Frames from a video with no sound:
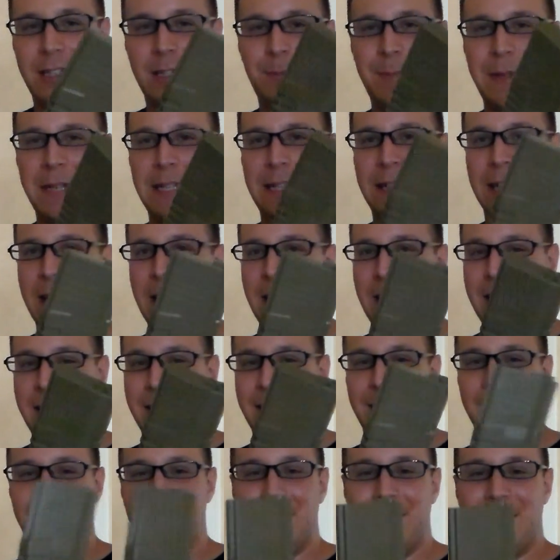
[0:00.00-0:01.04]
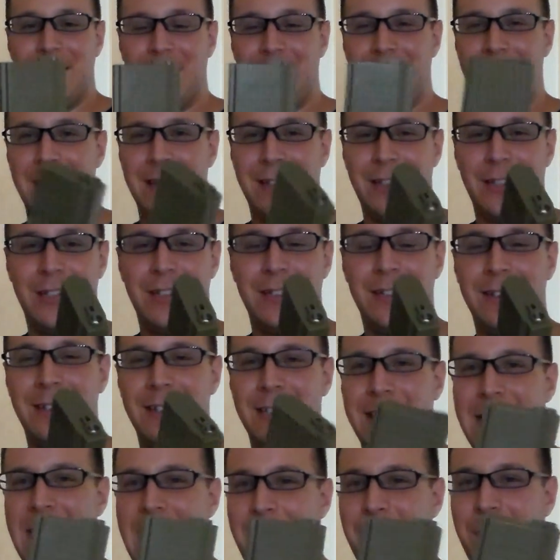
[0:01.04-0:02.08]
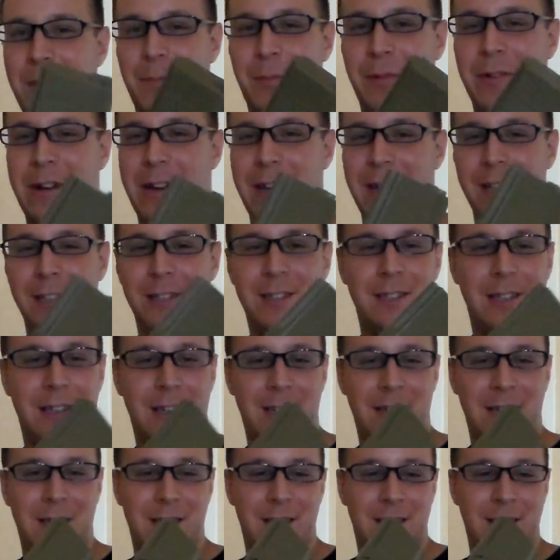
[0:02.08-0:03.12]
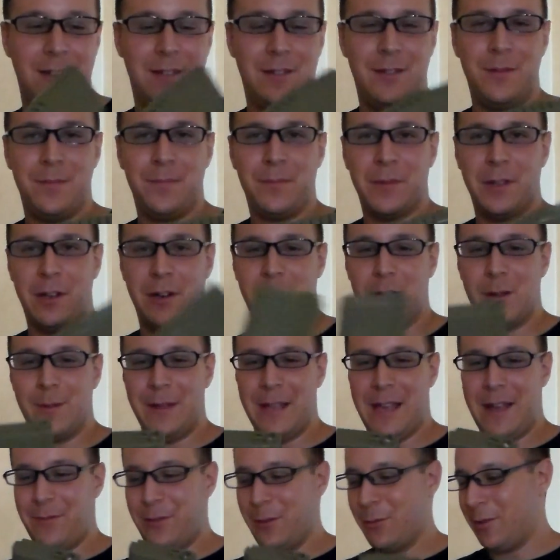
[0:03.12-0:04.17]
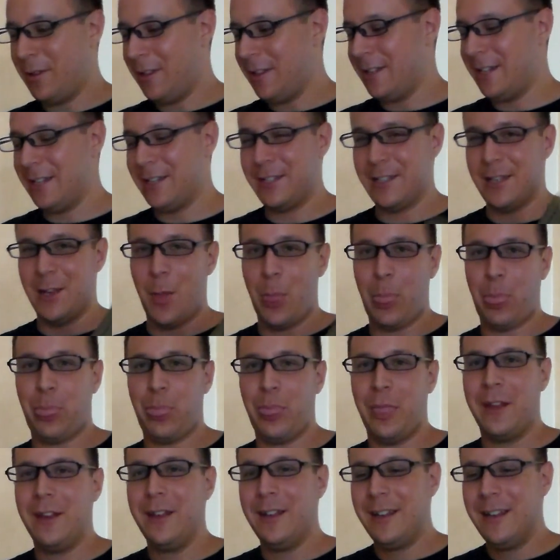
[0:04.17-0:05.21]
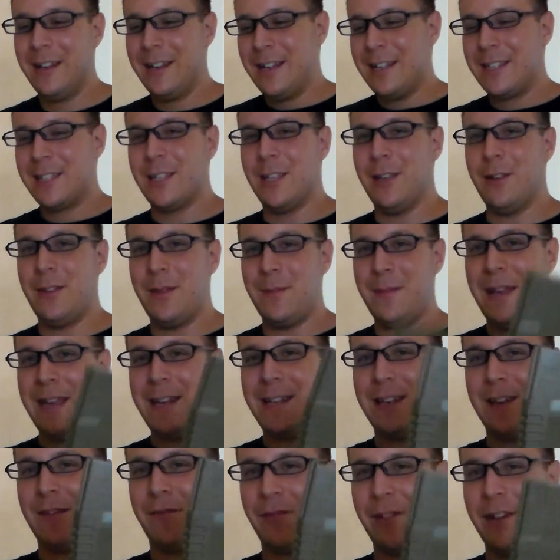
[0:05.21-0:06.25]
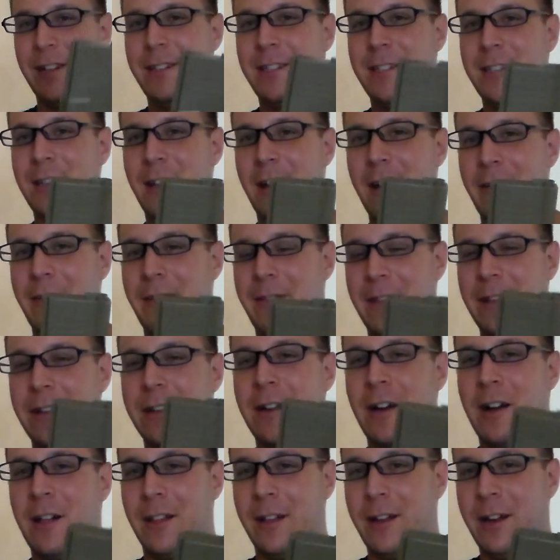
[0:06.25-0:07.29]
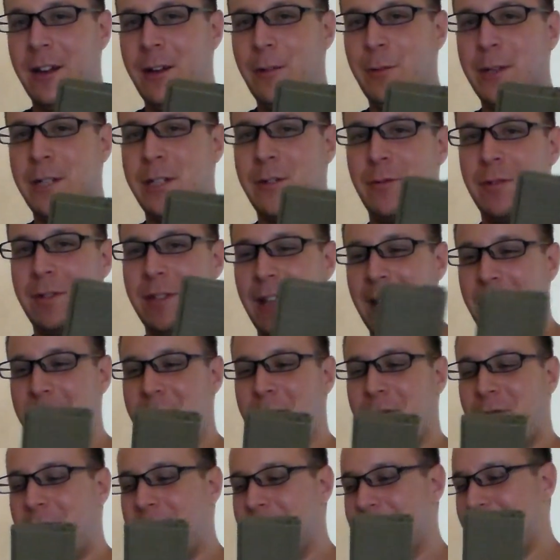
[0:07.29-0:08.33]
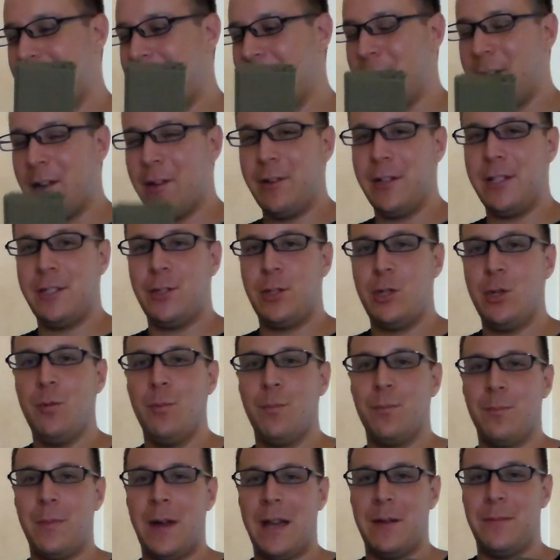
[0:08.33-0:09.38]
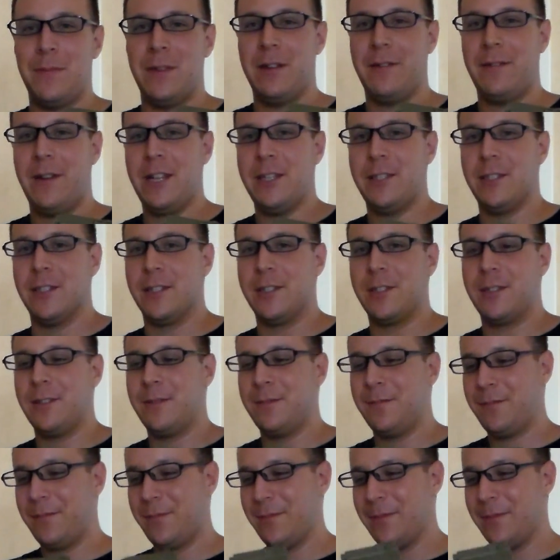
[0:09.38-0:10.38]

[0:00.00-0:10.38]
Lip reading: speed line, which is half the price and arguably half the quality. So the main difference, other than color, which was that was the first thing you noticed, you might be a racist.